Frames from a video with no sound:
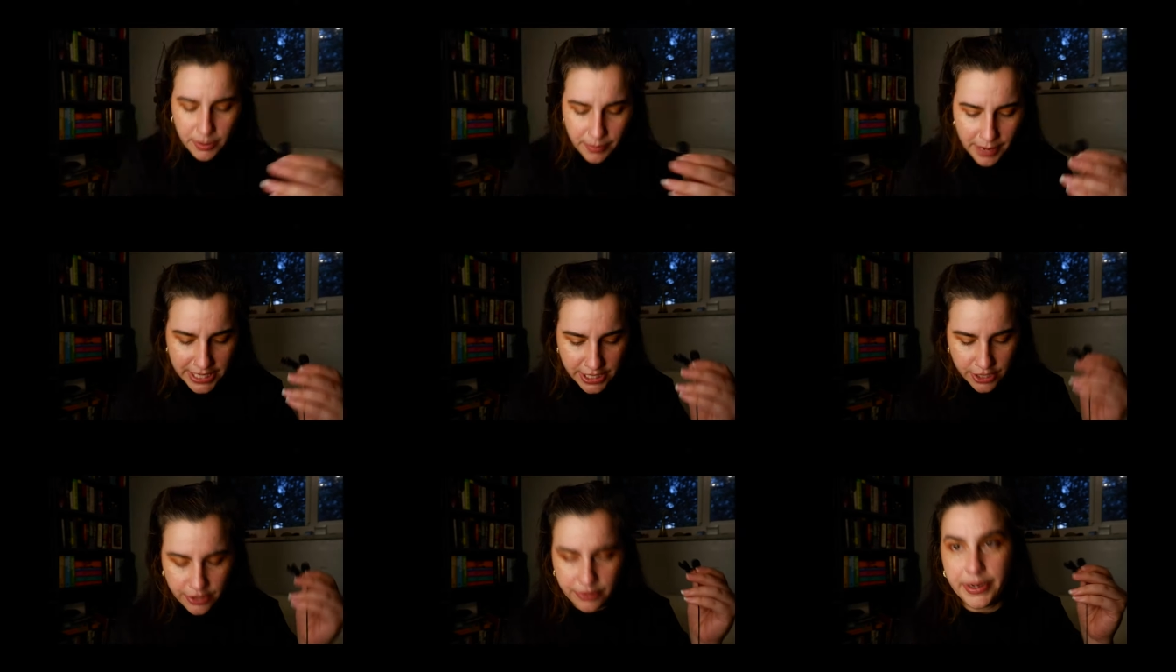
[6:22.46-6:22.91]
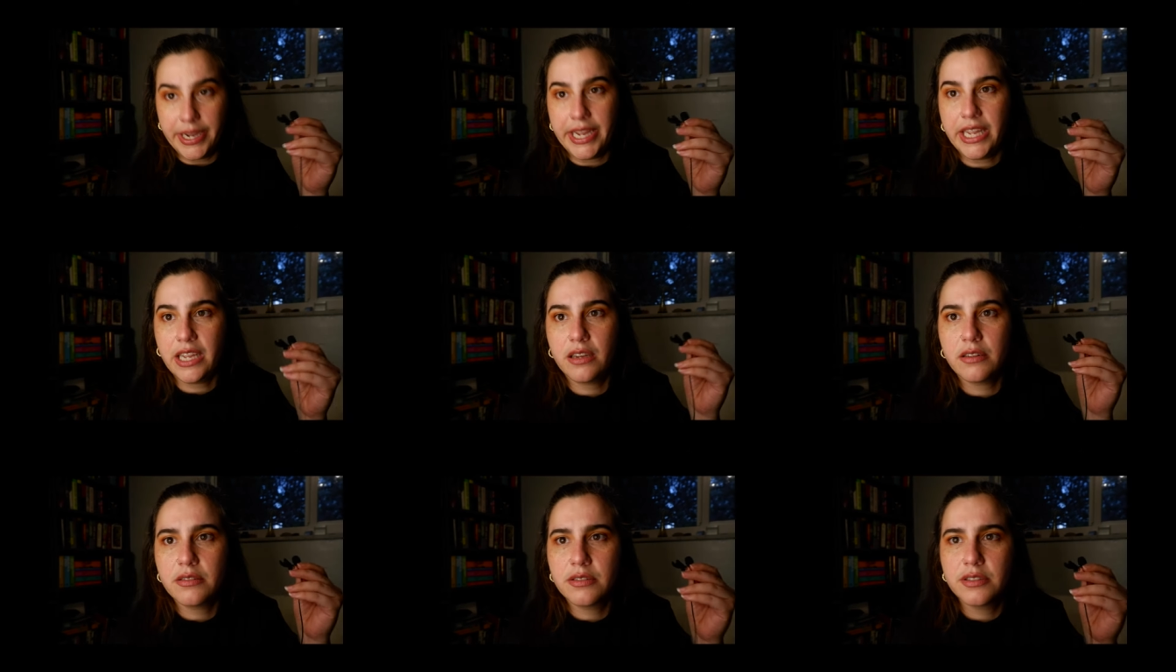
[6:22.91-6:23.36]
what am I
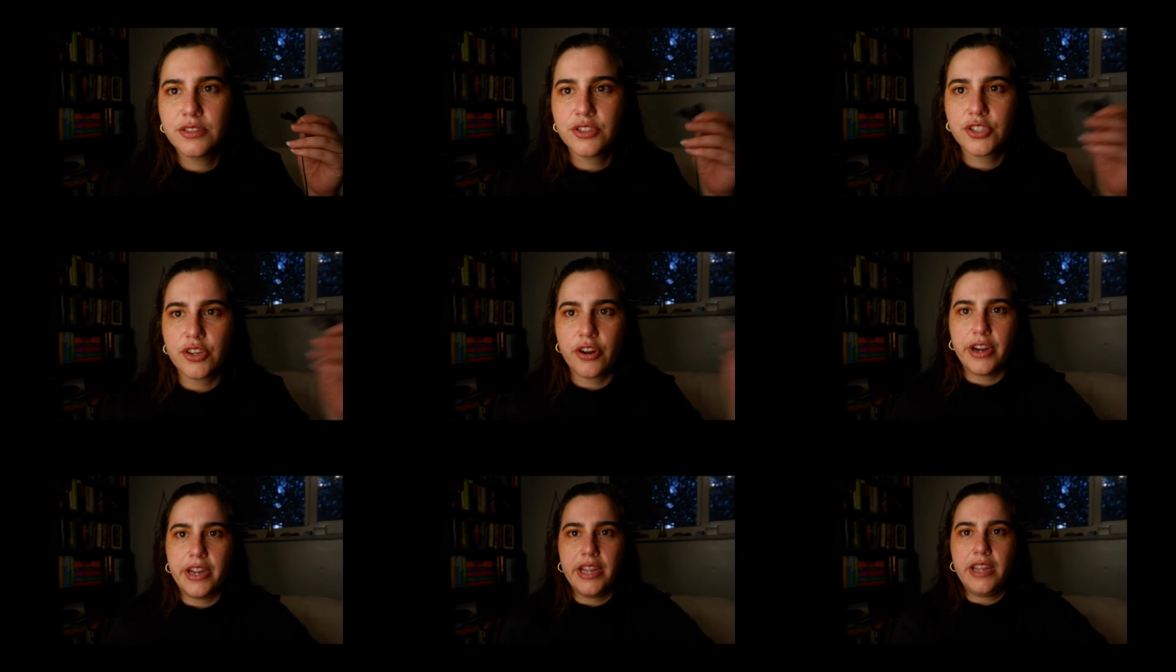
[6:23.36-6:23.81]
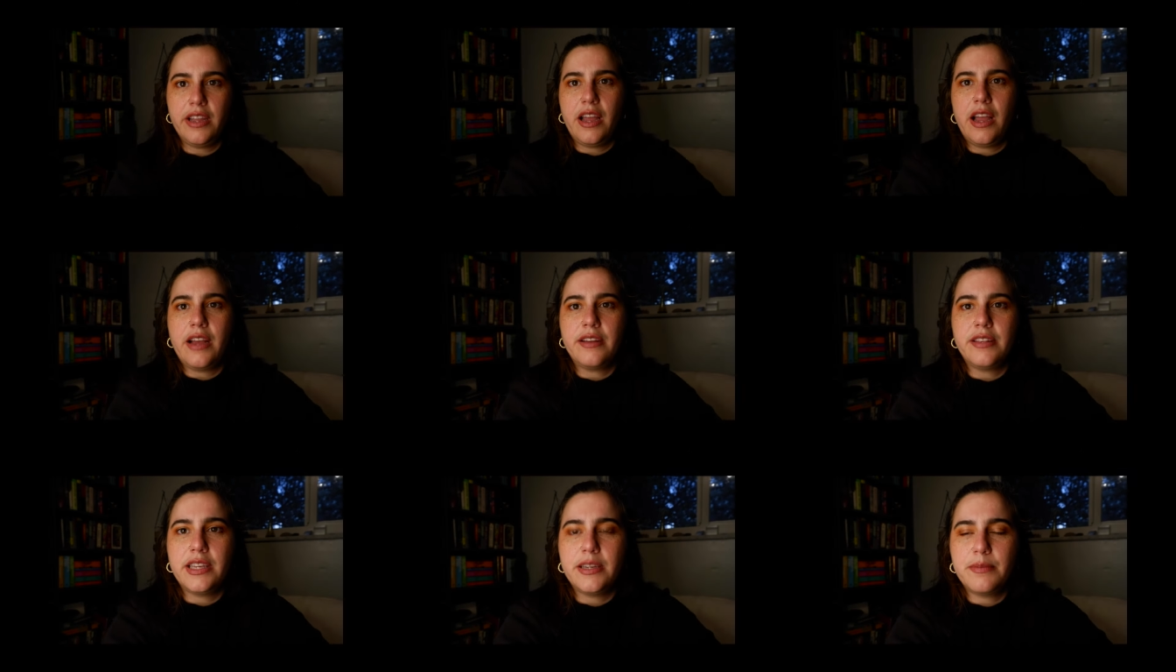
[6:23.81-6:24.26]
doing? Sorry,
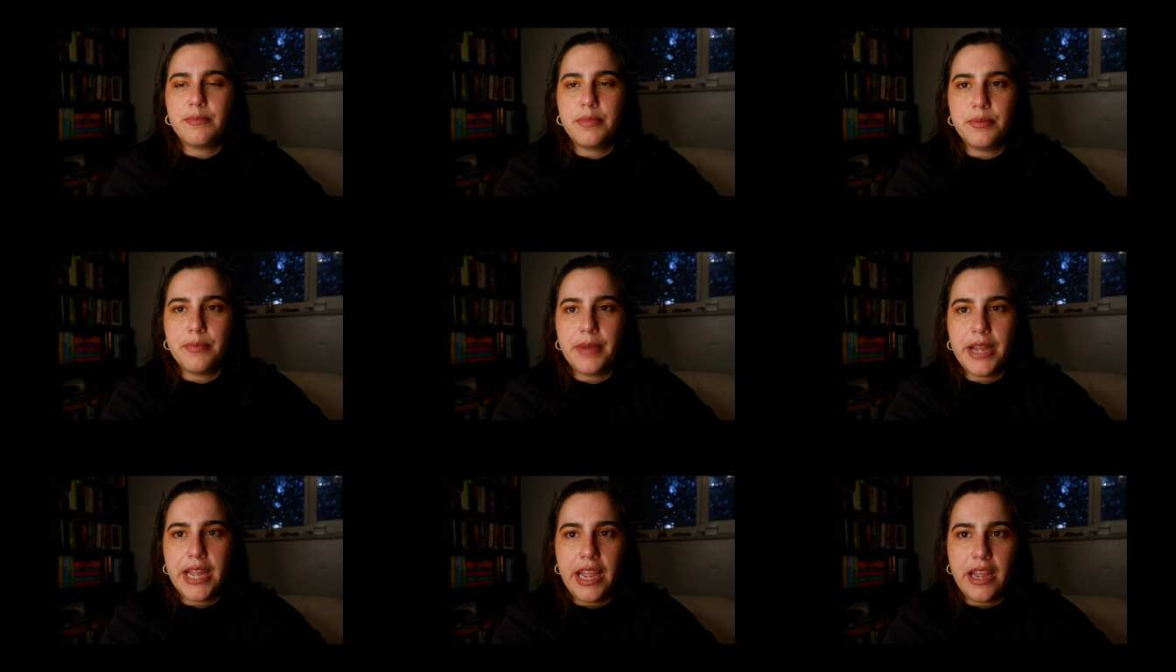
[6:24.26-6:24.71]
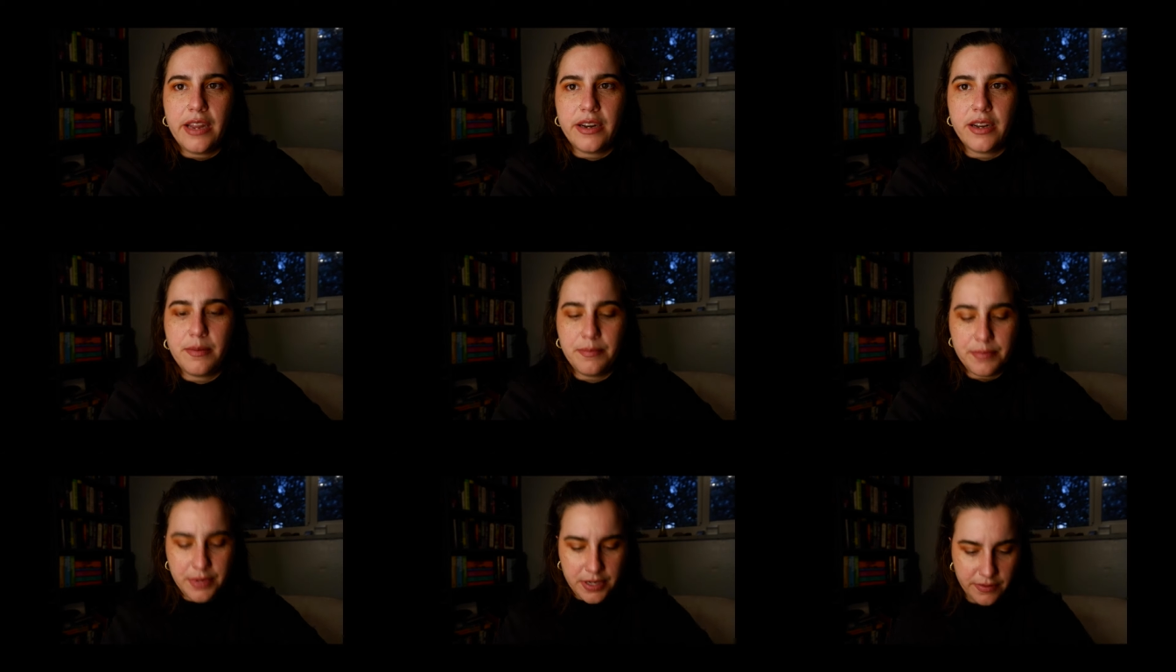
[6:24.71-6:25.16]
I like put my
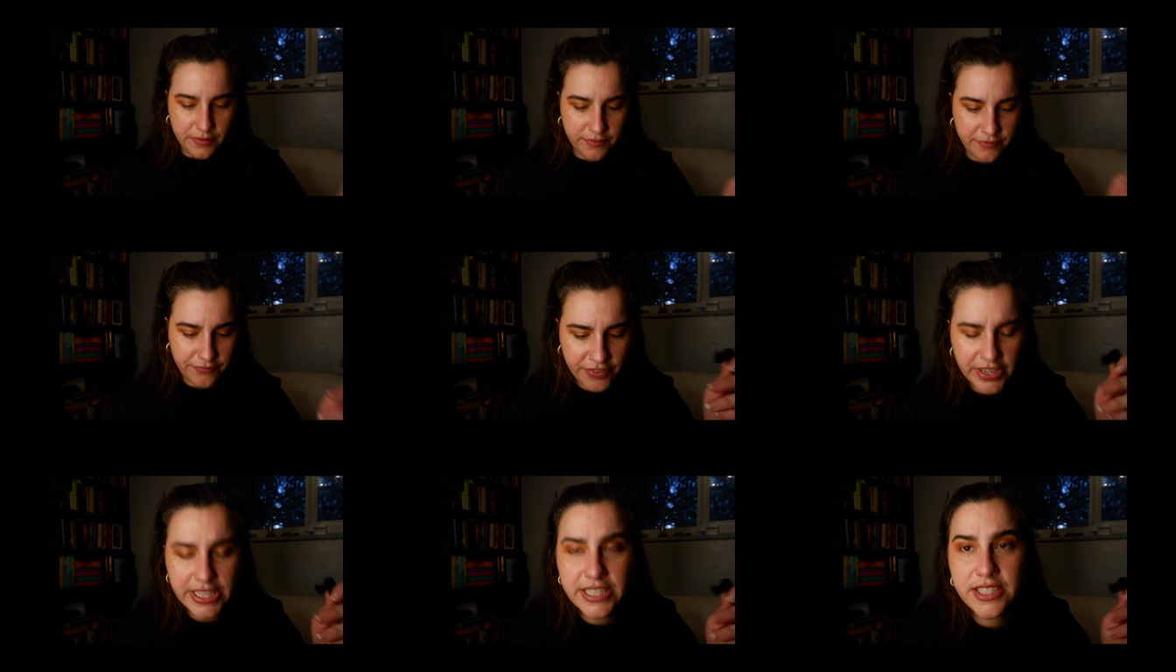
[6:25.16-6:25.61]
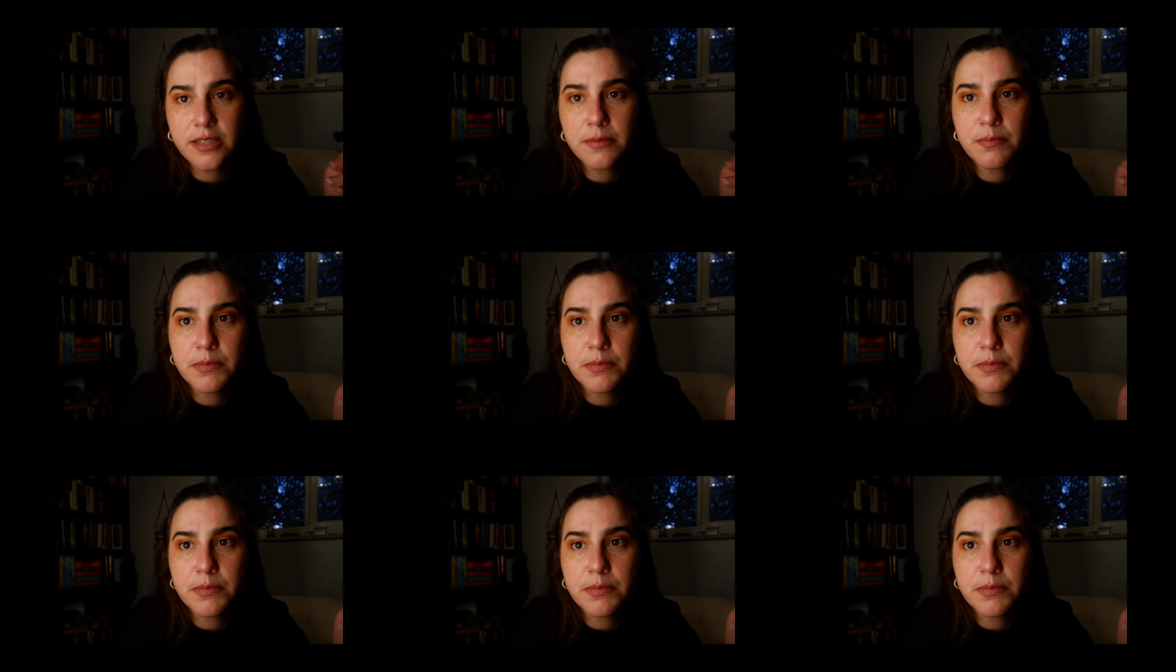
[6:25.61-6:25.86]
hand up to fix